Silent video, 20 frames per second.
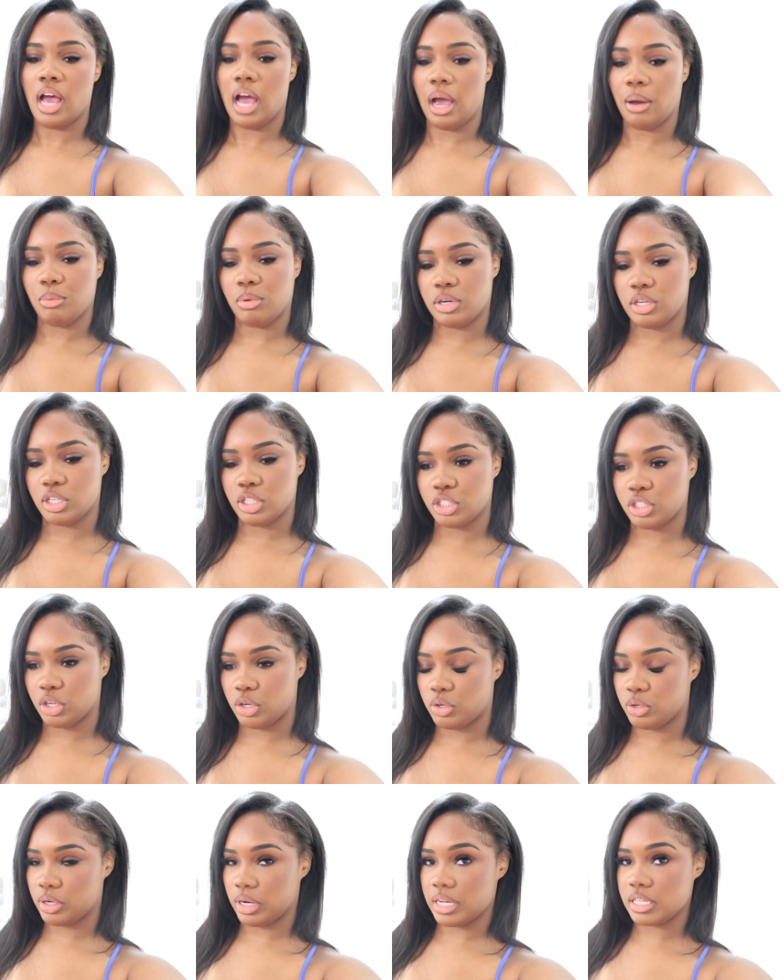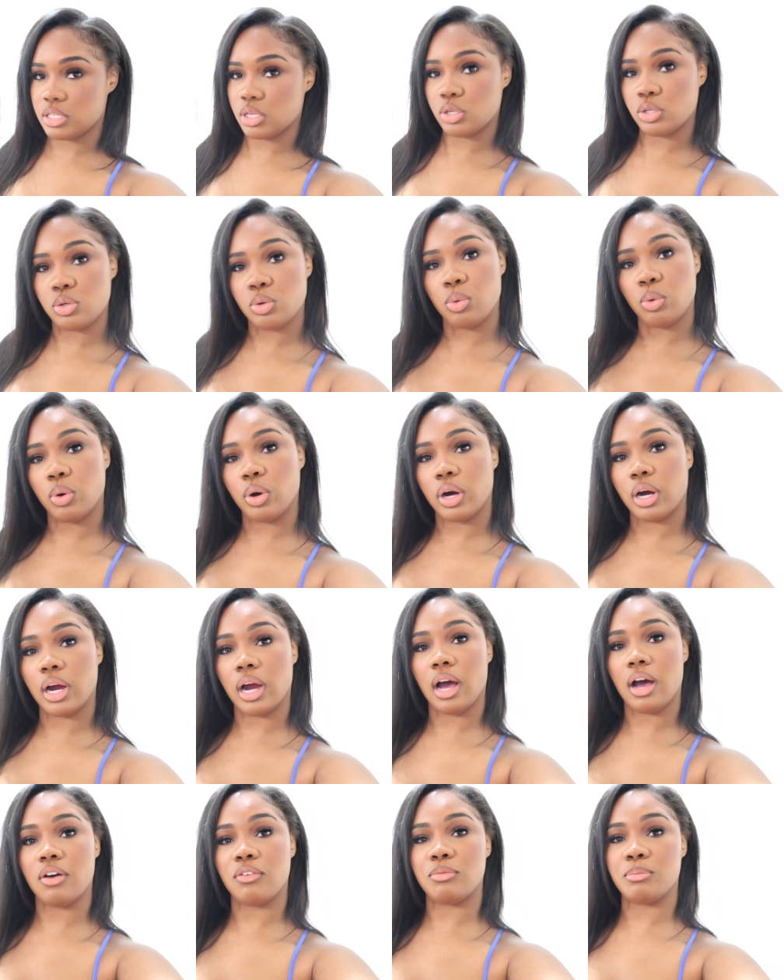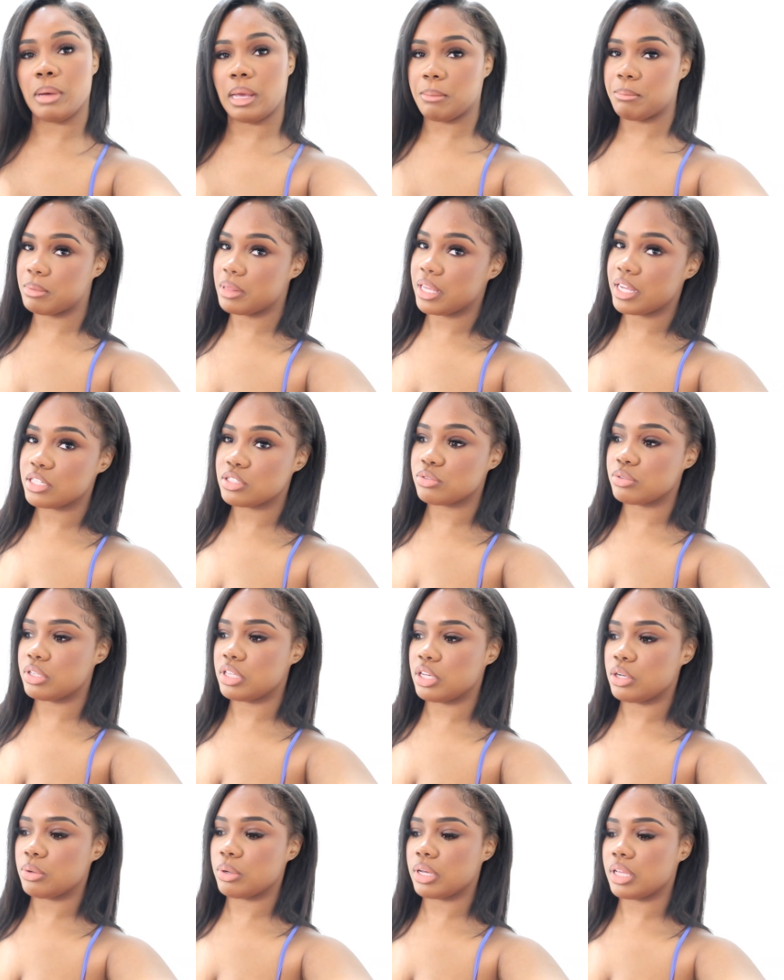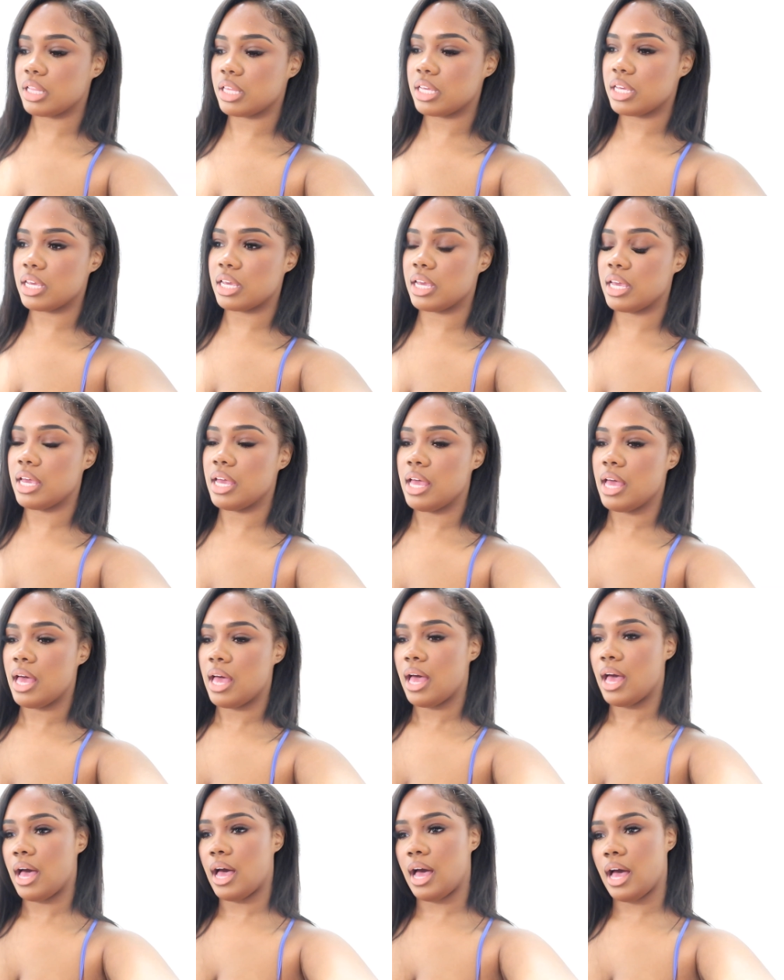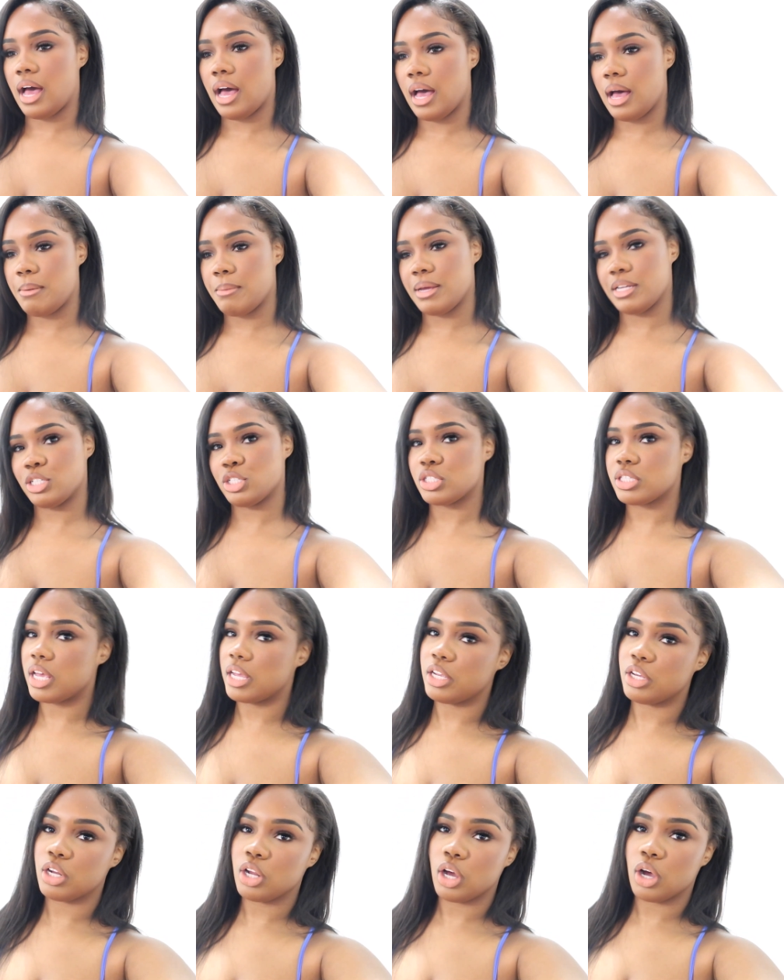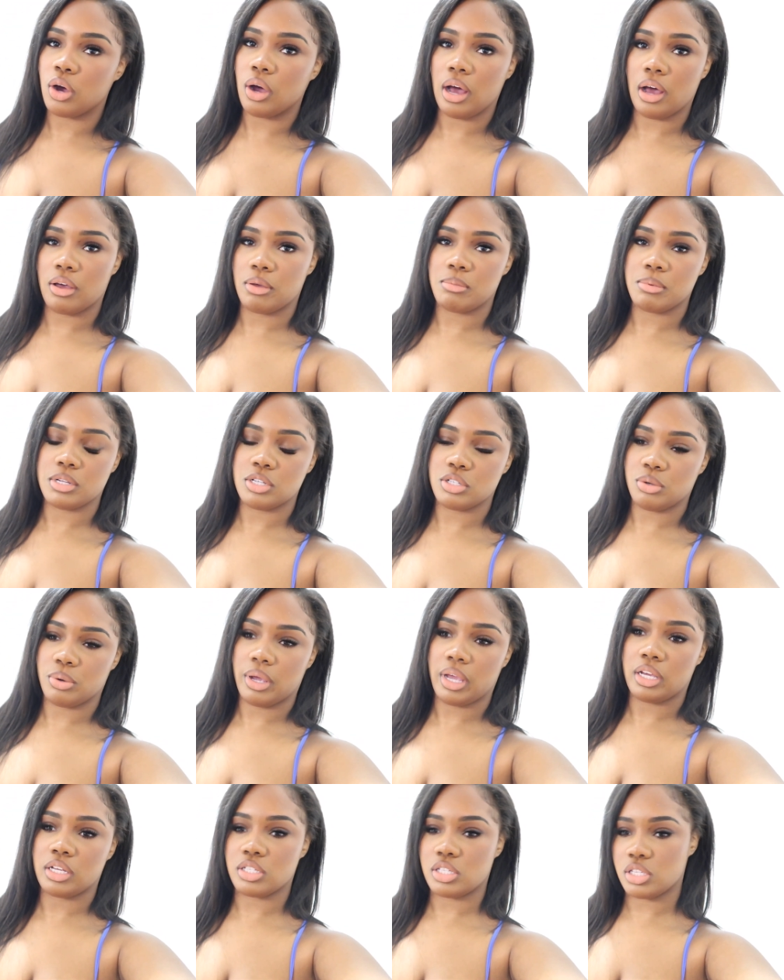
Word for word: I wanted to show you guys a tour of my place really quickly, um, and just let you know how I've been doing.